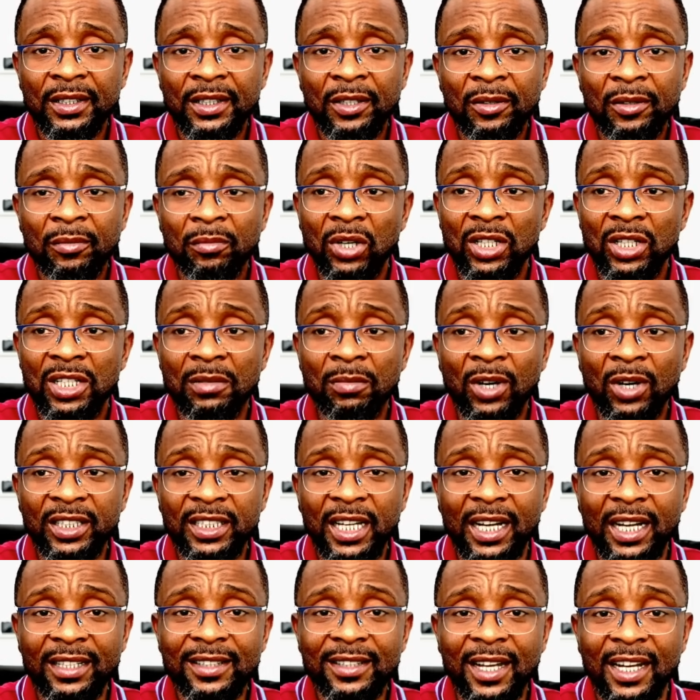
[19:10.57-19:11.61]
But the money
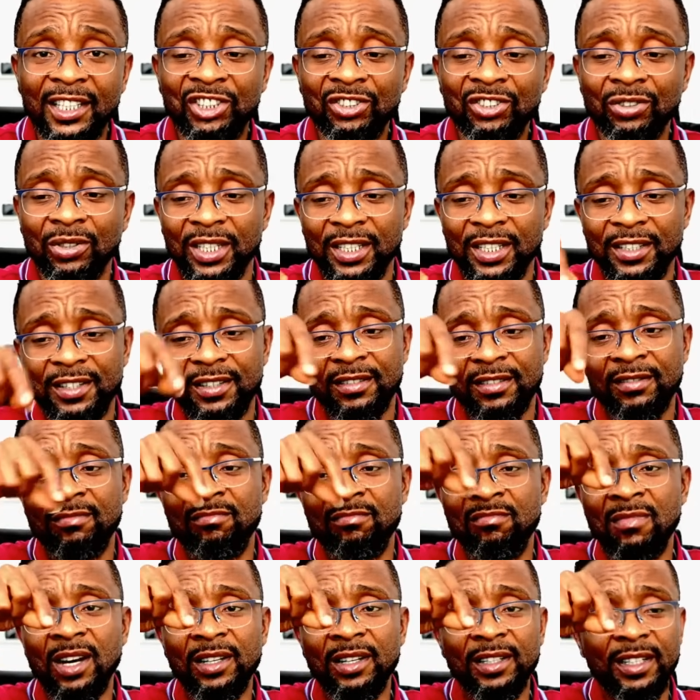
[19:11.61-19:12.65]
attached to it,
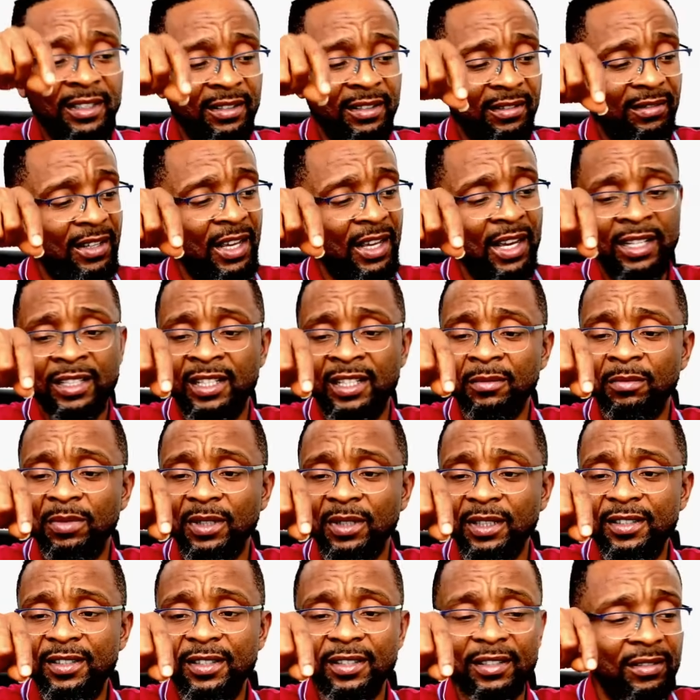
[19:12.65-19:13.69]
money,
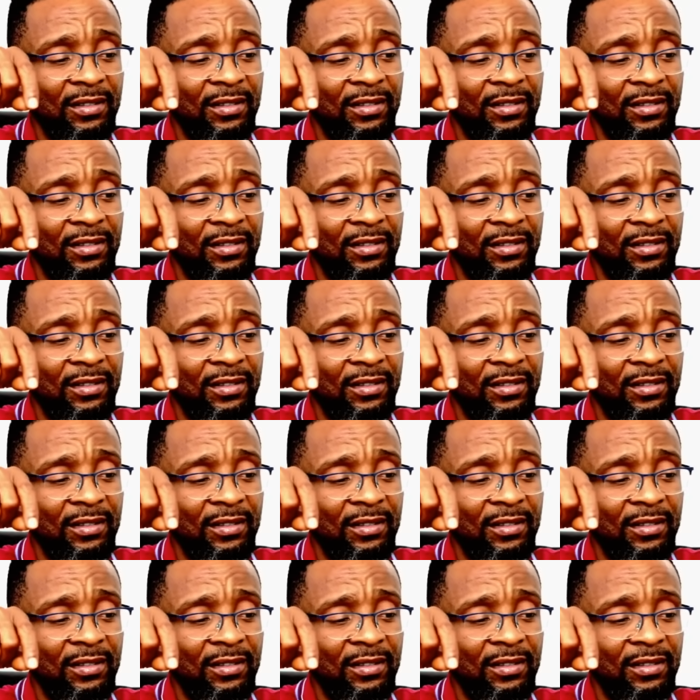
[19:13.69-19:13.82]
LGBT,